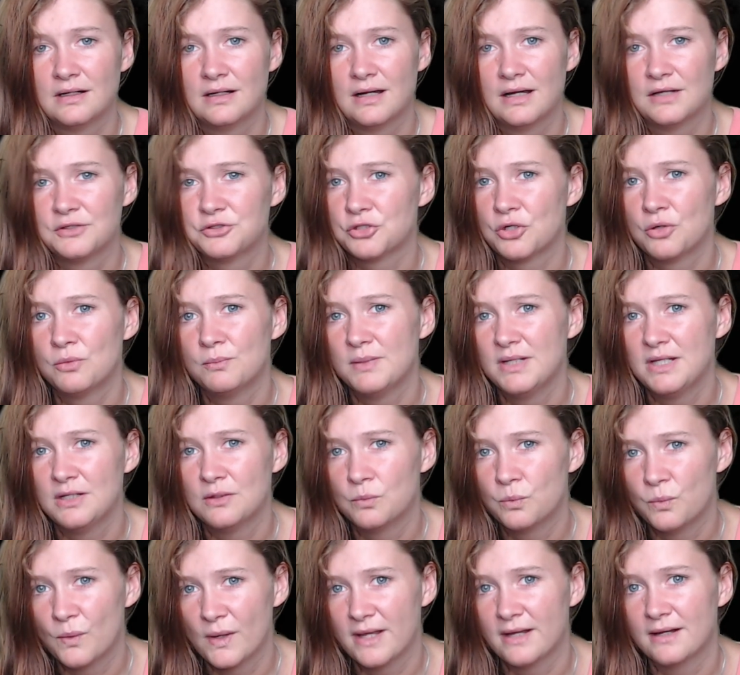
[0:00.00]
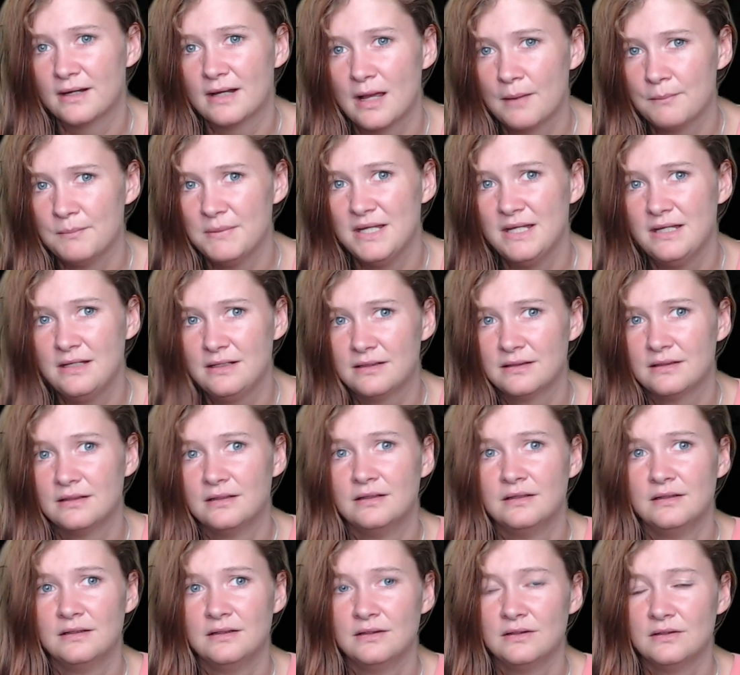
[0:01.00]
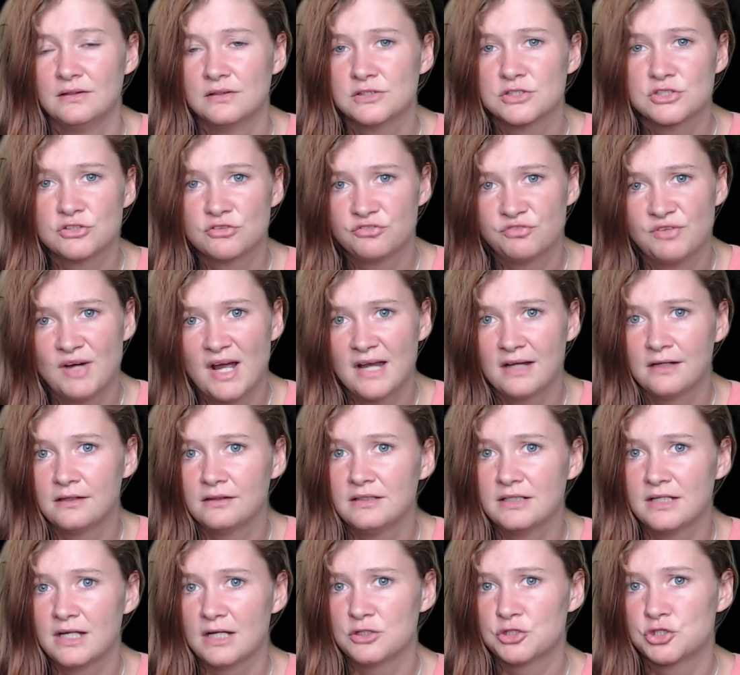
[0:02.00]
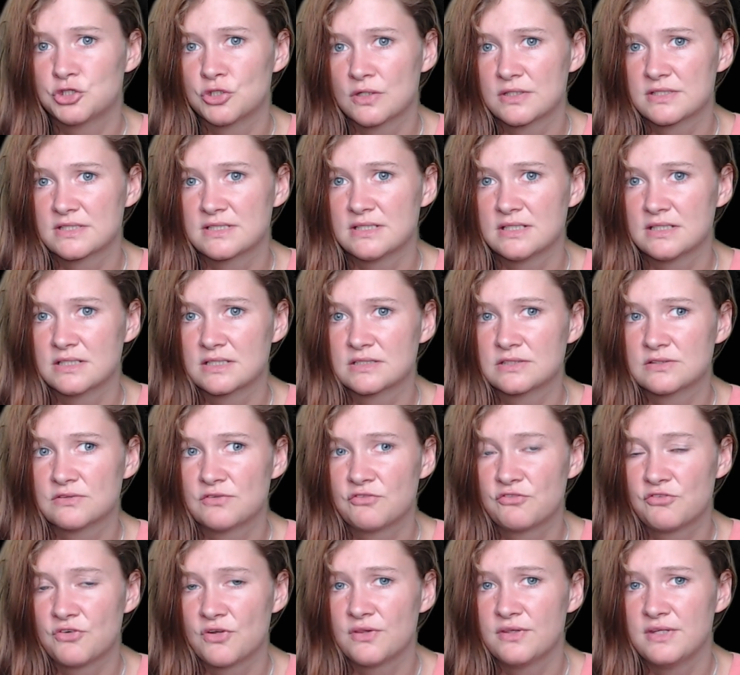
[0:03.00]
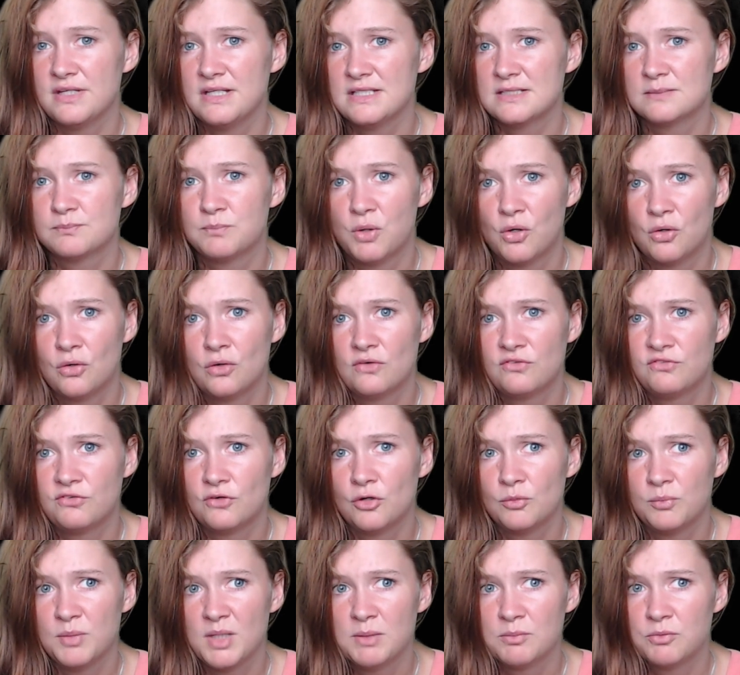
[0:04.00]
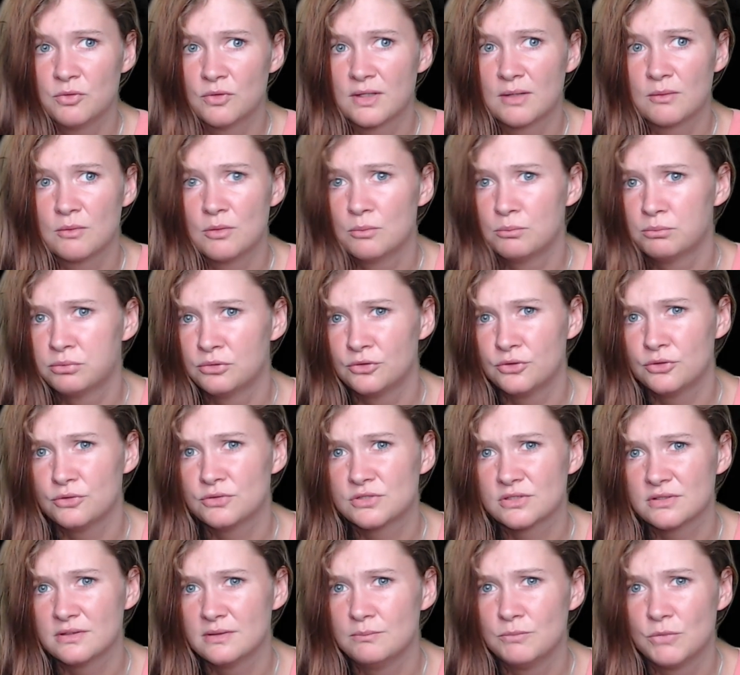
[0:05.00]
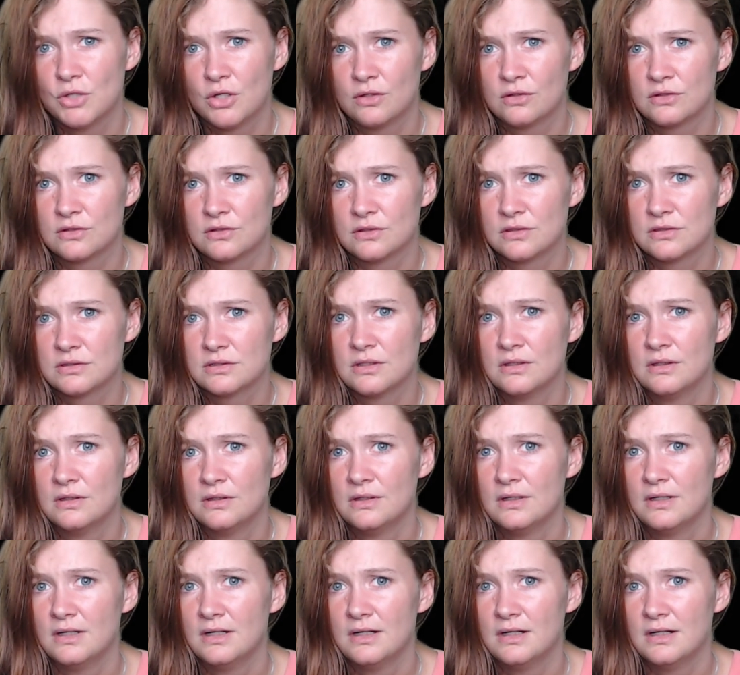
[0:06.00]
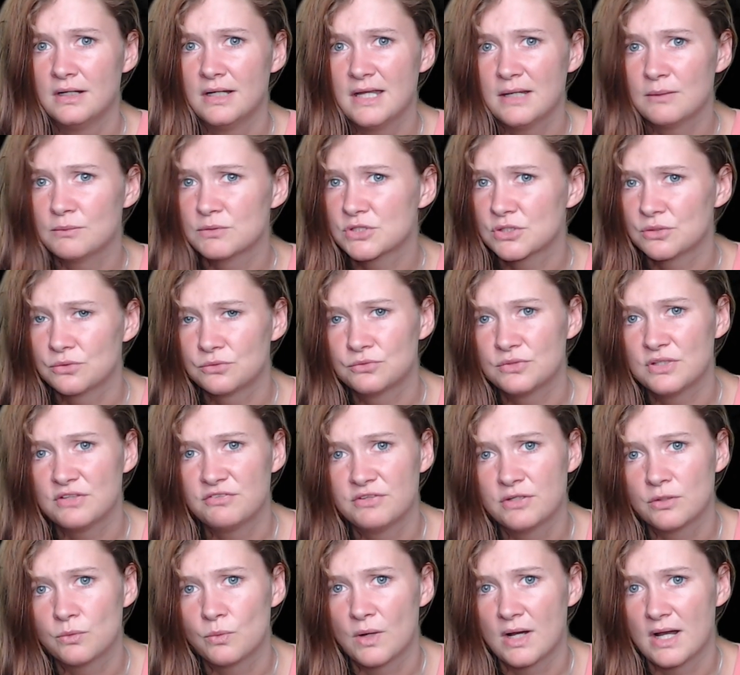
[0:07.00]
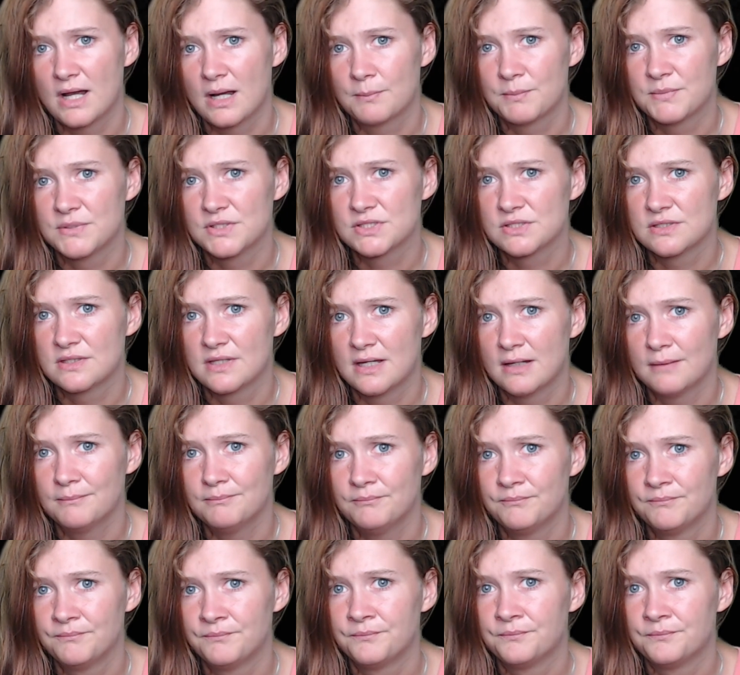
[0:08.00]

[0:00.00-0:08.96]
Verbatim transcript: I don't mean a win. I mean to finally get justice for these poor four people that were brutally murdered. It was horrific what happened to them